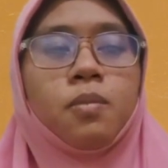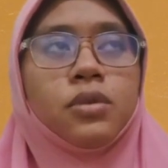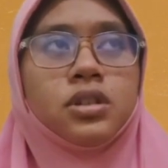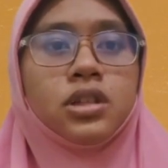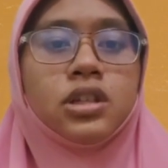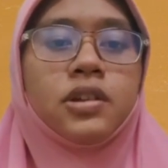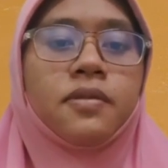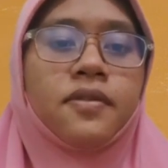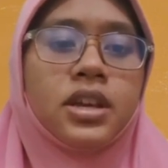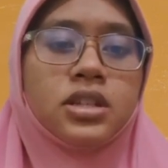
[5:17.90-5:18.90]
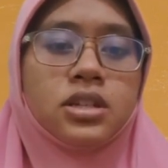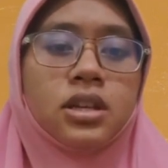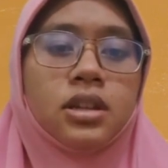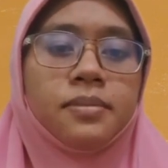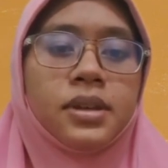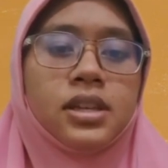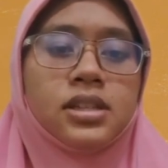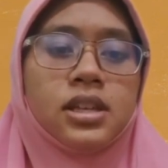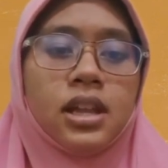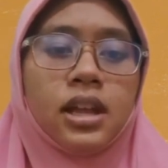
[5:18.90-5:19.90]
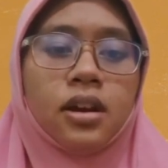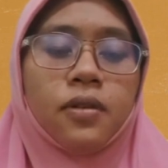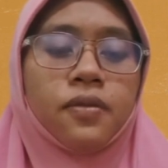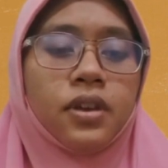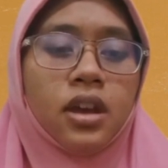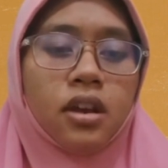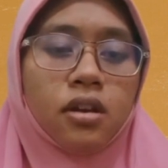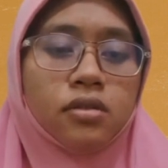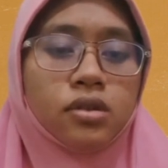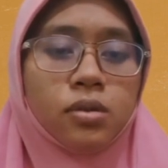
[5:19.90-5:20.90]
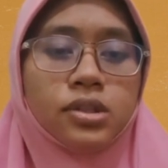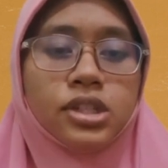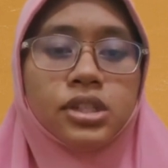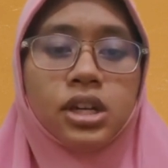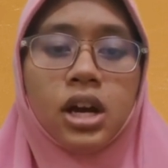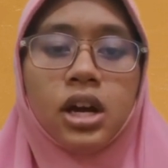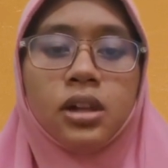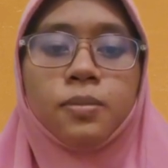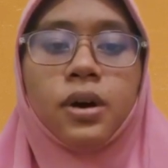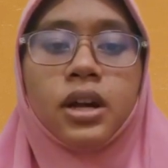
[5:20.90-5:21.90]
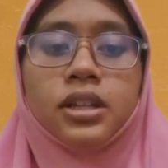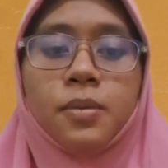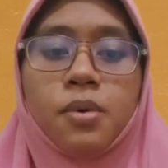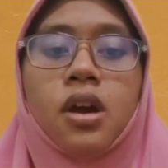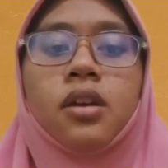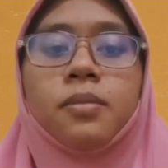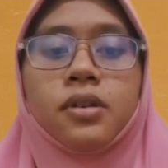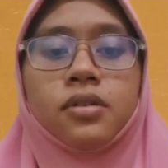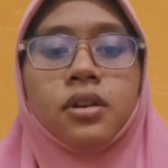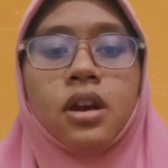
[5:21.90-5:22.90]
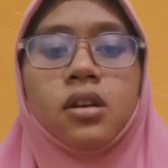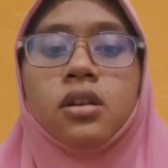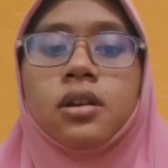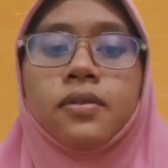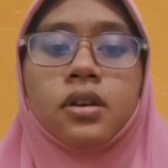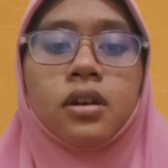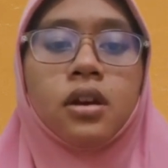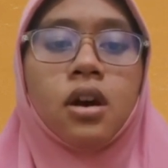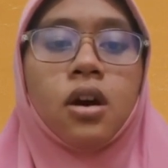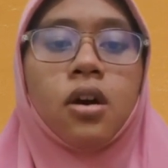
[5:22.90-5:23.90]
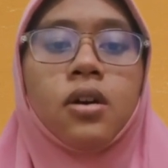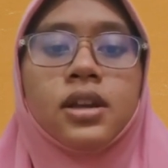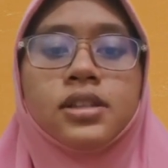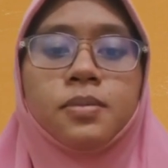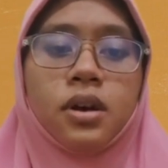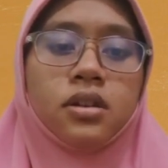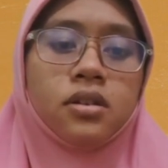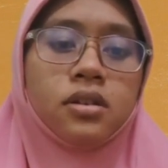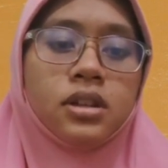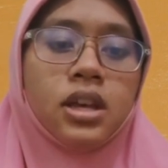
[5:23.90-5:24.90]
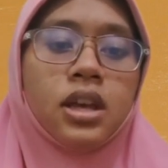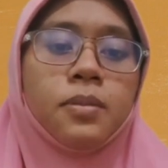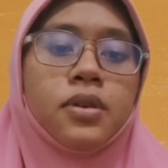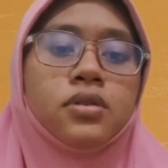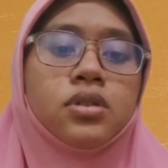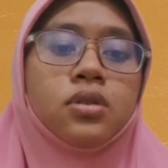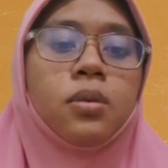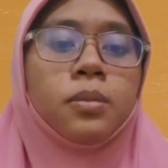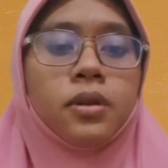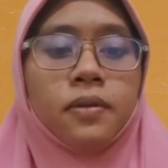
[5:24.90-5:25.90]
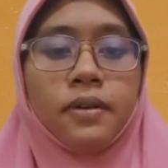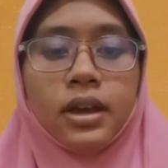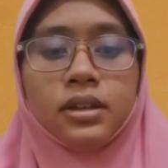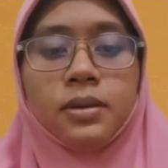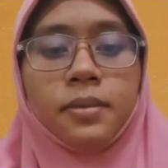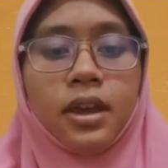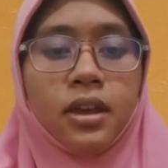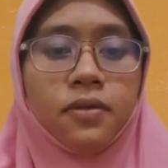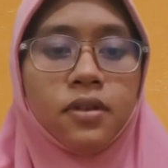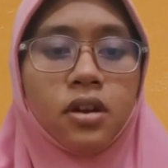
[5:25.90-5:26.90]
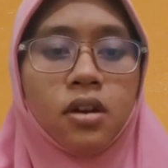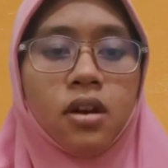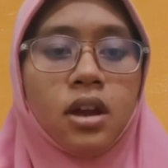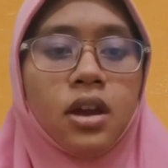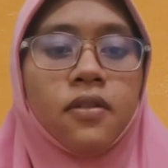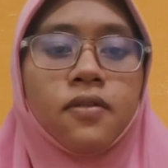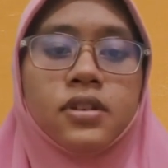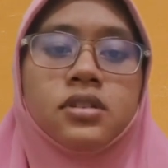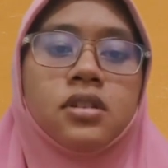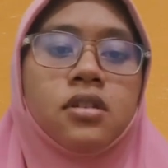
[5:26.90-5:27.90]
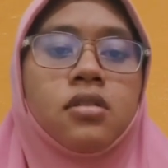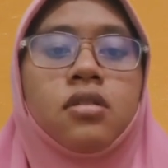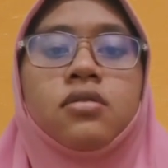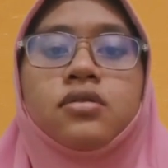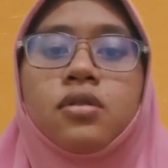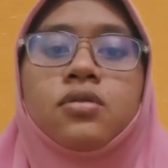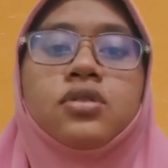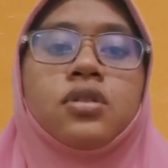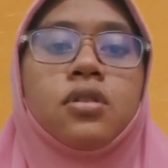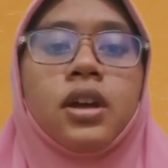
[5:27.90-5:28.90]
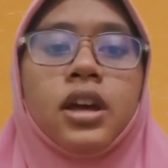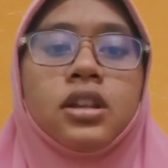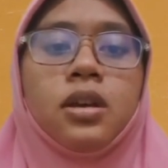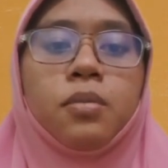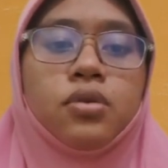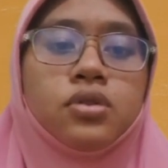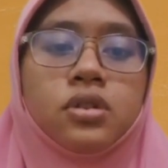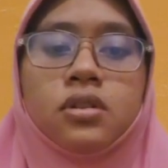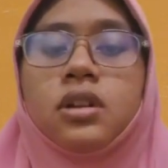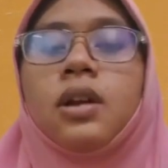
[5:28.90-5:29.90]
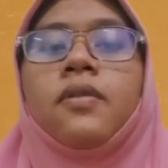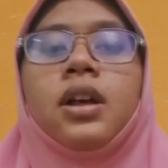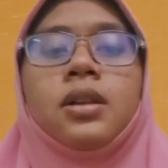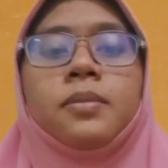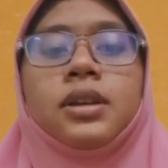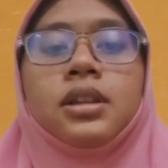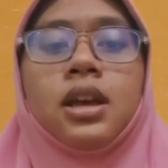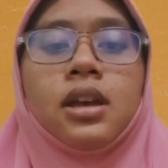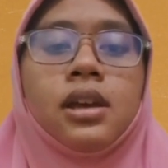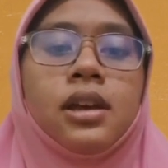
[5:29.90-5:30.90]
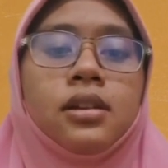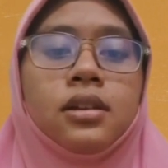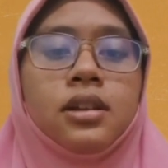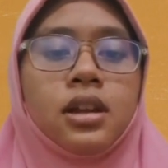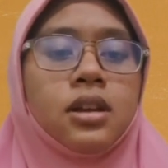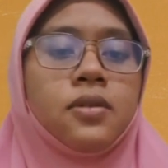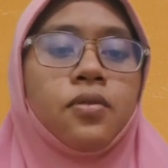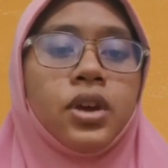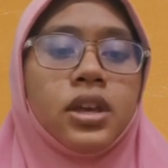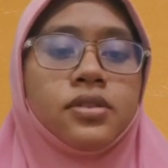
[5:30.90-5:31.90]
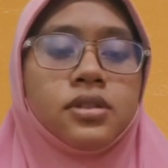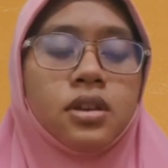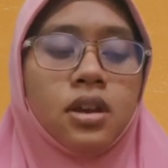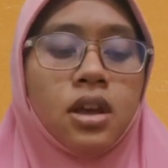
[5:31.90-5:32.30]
Maternal deprivation means a lack of care towards a child by the primary caregiver or its mother that can be assumed to affect the behavior, physical, social, and emotional development in the negative ways.